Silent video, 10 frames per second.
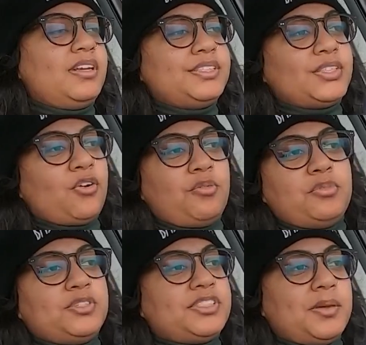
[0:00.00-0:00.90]
honest, they're
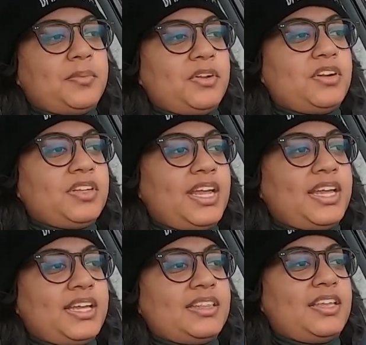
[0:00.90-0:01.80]
almost similar.
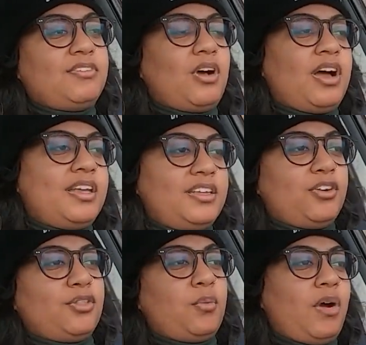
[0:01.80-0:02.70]
Like, they've got, you
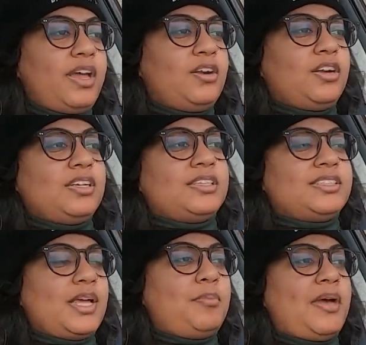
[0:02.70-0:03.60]
know, the wider
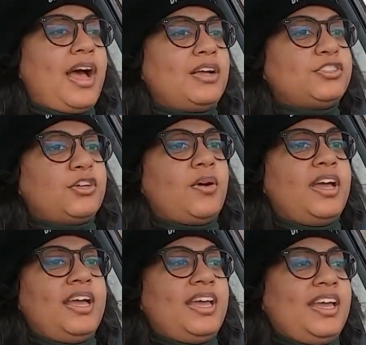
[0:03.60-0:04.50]
setback, so
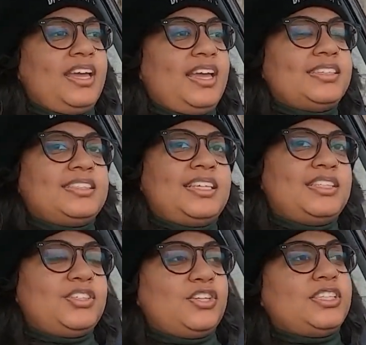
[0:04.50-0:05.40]
it's
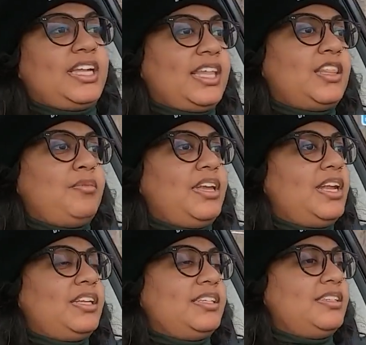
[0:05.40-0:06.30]
easier to get them
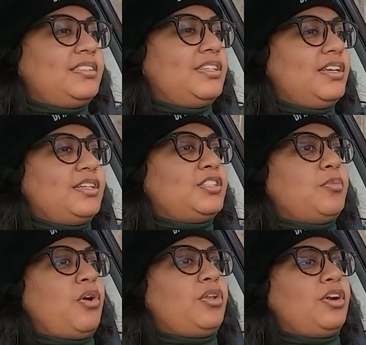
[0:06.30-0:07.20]
in to a
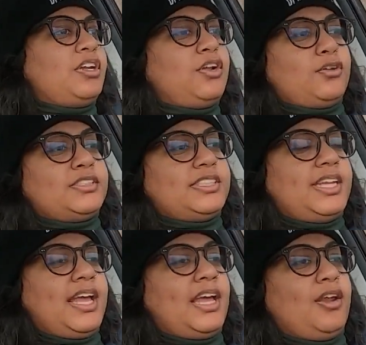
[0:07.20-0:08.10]
smaller, you know,
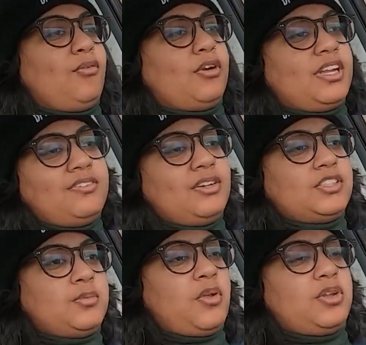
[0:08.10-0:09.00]
sedan or even
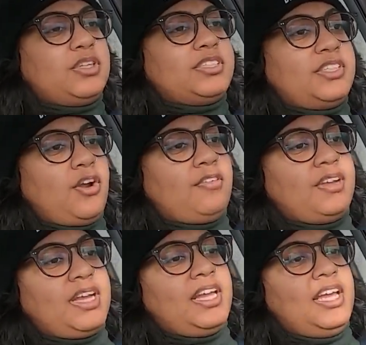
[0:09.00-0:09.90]
a smaller
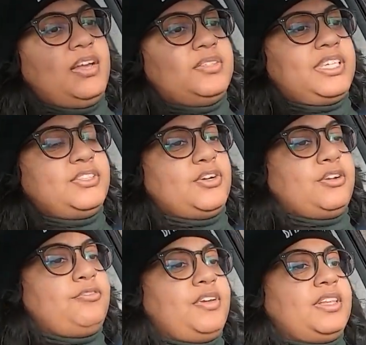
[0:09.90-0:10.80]
CRV. It was easier
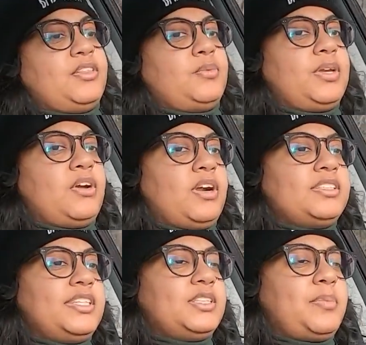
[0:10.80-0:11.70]
to fit the three
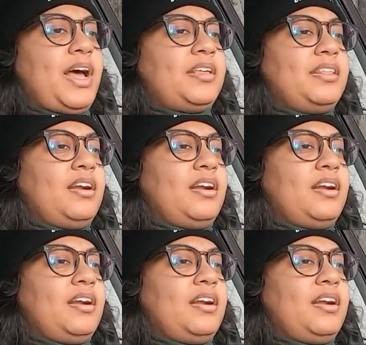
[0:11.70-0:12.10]
car seats back